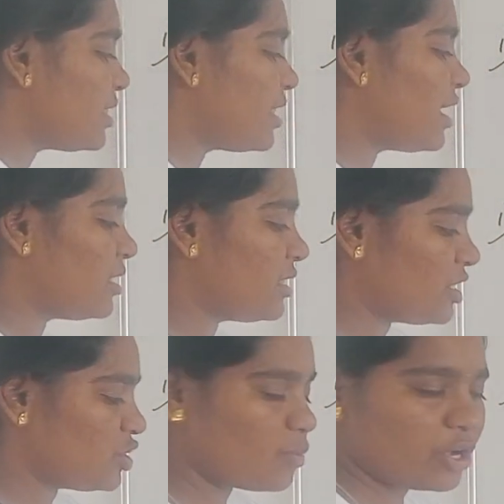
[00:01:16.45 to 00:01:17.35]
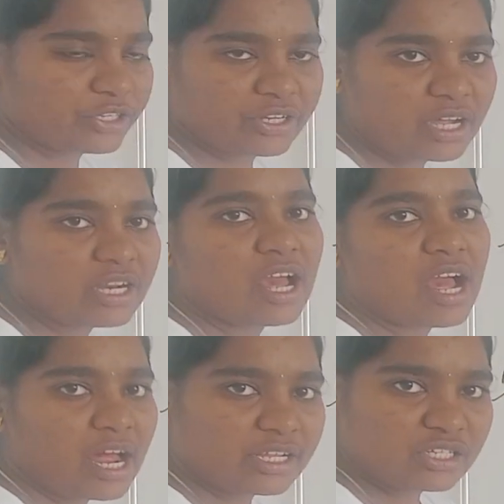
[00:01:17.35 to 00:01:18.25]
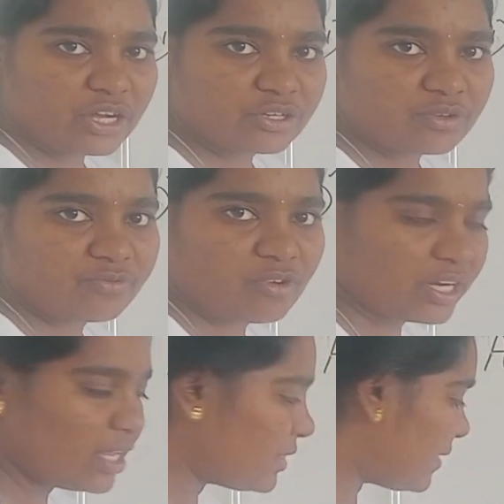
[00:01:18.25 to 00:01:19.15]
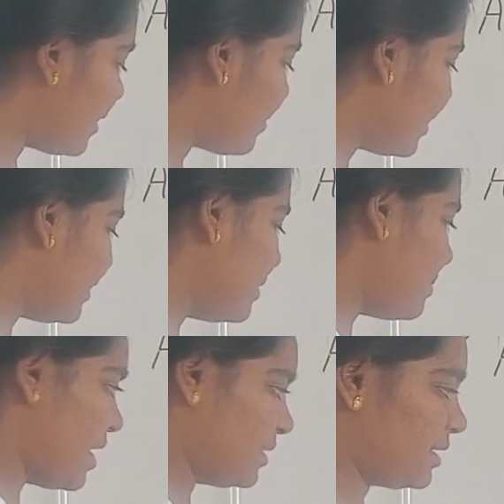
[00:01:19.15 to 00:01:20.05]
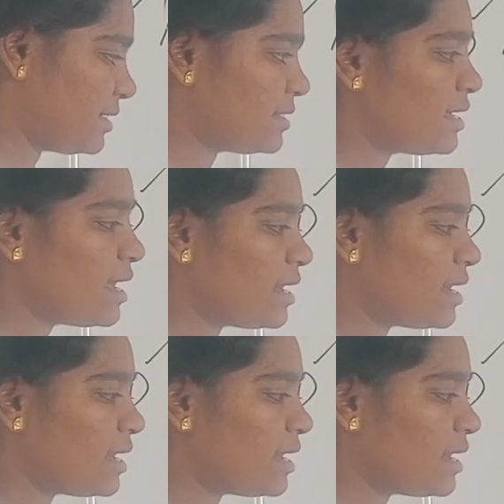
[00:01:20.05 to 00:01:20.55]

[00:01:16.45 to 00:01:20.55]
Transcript: That's what your adjoint for a 3 by 3 matrix.